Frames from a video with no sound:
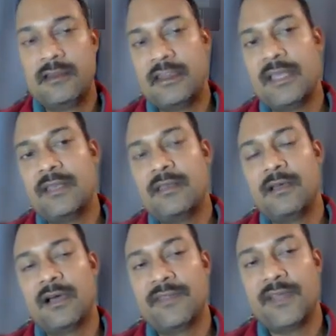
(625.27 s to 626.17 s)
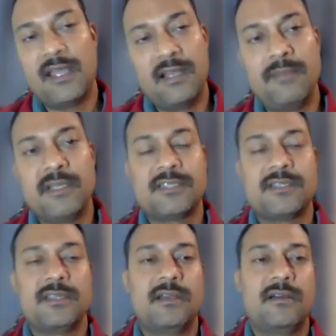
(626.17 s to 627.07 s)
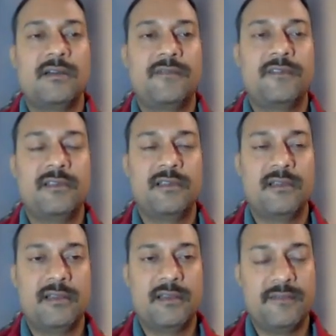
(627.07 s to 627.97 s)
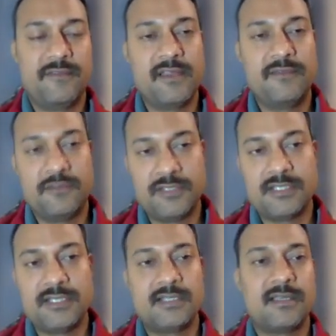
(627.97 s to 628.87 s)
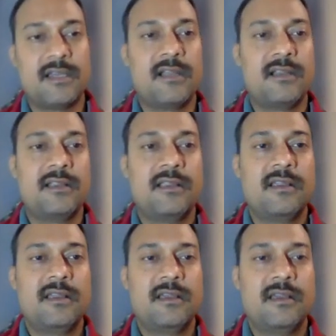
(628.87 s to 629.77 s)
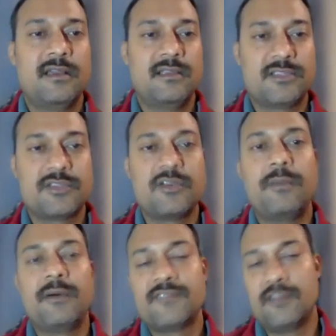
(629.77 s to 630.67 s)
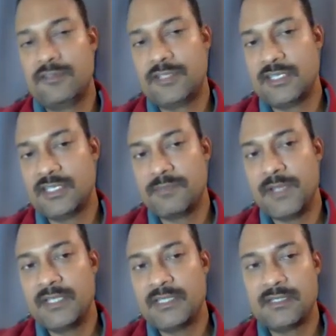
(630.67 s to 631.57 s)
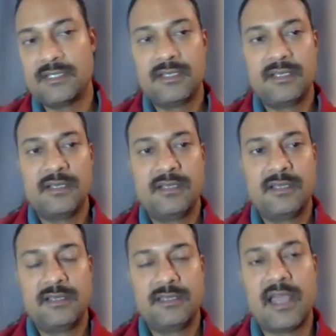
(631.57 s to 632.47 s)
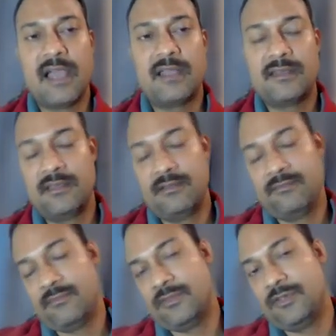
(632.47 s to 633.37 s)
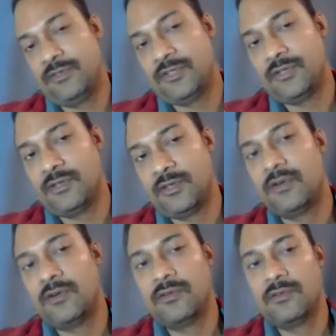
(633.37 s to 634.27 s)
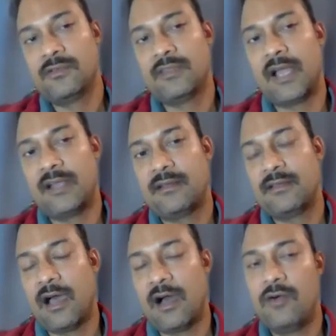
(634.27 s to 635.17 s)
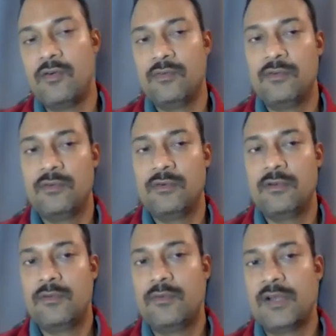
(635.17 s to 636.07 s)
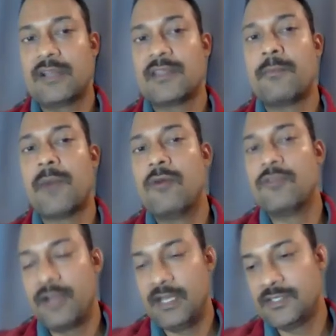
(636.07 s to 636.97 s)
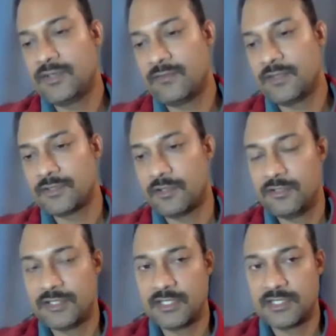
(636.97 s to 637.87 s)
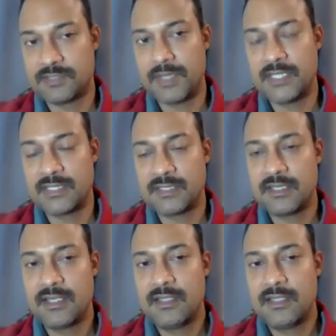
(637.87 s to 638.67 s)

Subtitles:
Then other elements for defined future states are the scope of solution space, that you should know that how, what are the boundaries of the solution space.